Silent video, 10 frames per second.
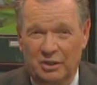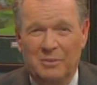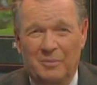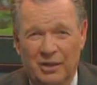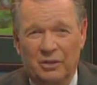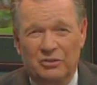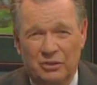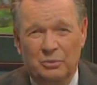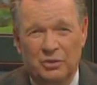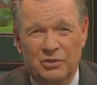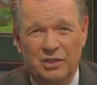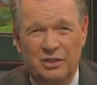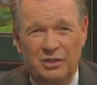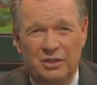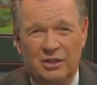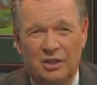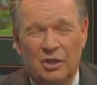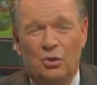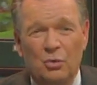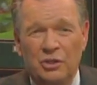about buying or selling real estate?
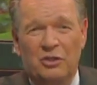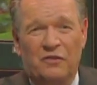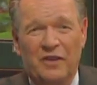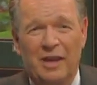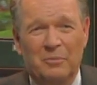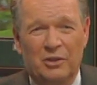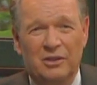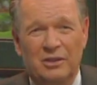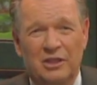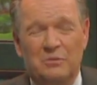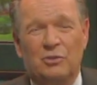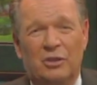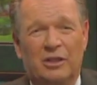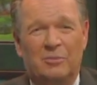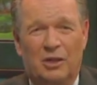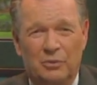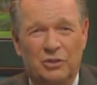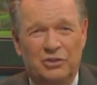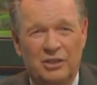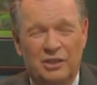Who in your family has been talking about
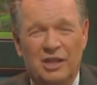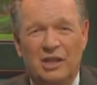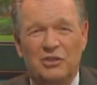real estate?